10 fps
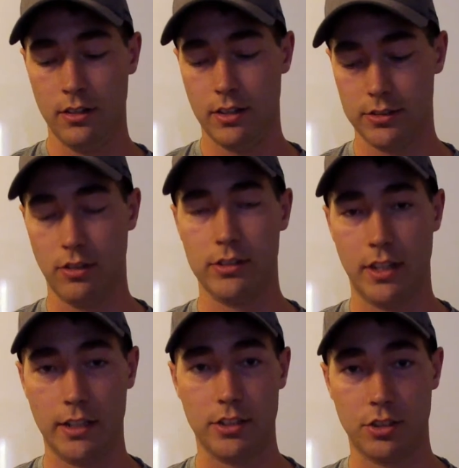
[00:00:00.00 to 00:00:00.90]
As long as
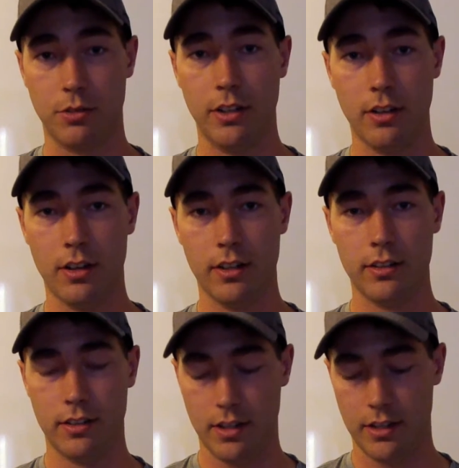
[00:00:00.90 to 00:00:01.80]
it has a screen on it,
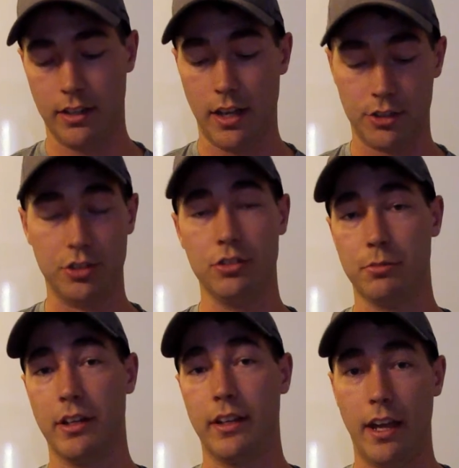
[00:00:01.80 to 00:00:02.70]
I can actually use
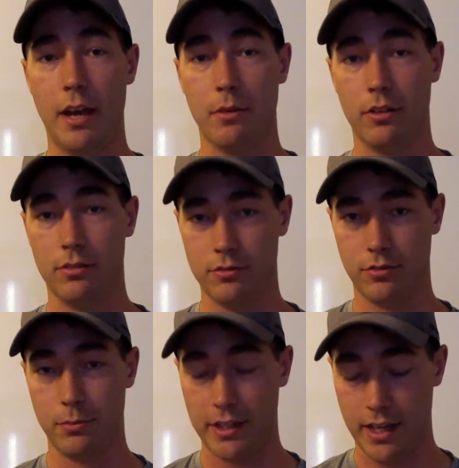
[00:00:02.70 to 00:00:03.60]
my camera
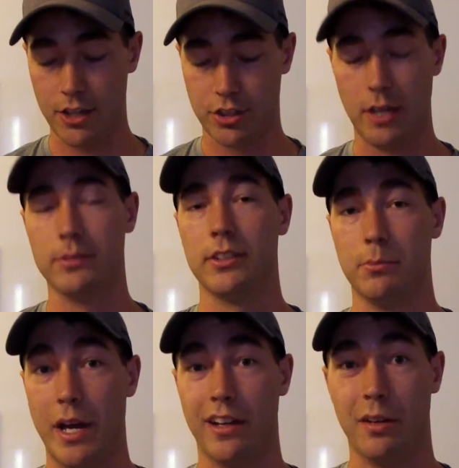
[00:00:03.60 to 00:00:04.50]
for my dash cams as a
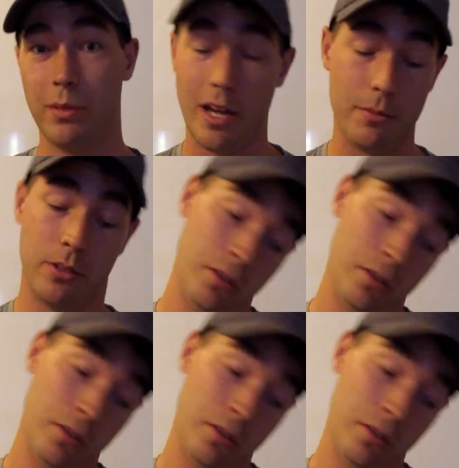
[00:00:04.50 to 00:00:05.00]
backup camera.